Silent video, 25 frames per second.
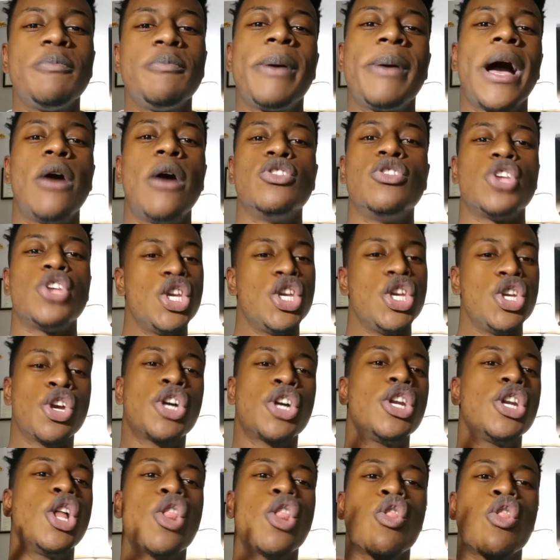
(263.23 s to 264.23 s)
pounds, you're
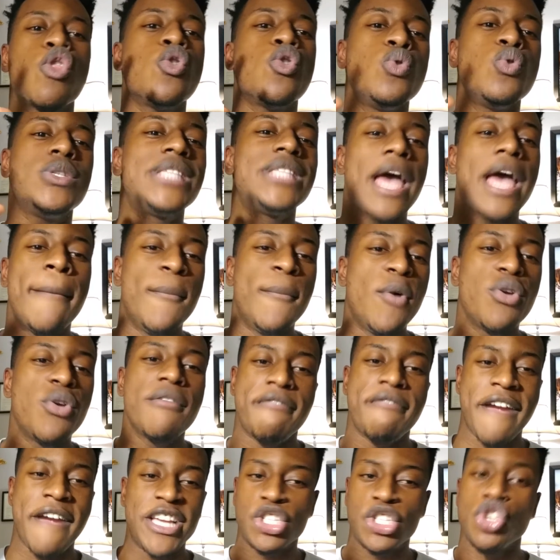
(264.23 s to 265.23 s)
gonna lose that
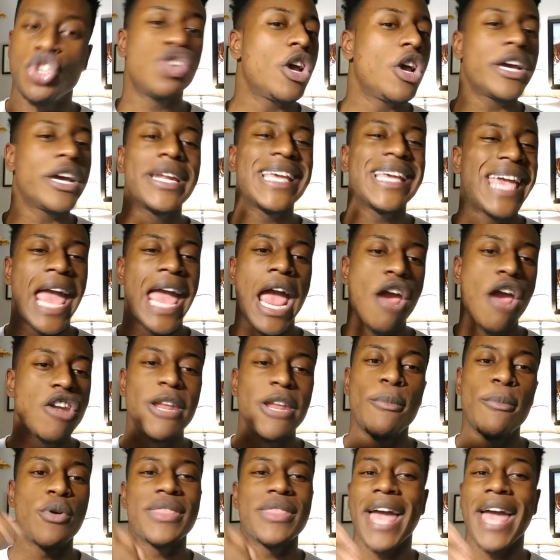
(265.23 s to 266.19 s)
motivation. You're not gonna care anymore, and